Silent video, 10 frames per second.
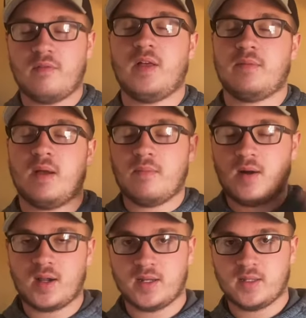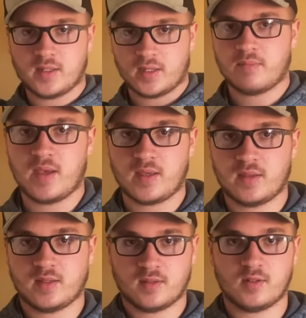of like my body and like making
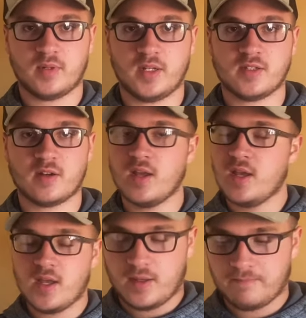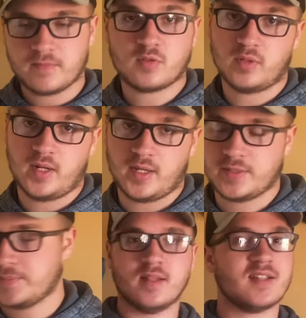things a little bit easier, it's really
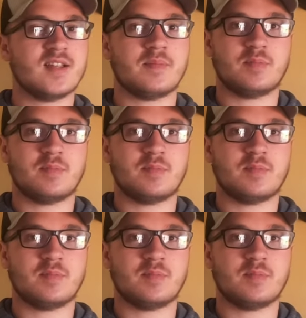nice. Next up is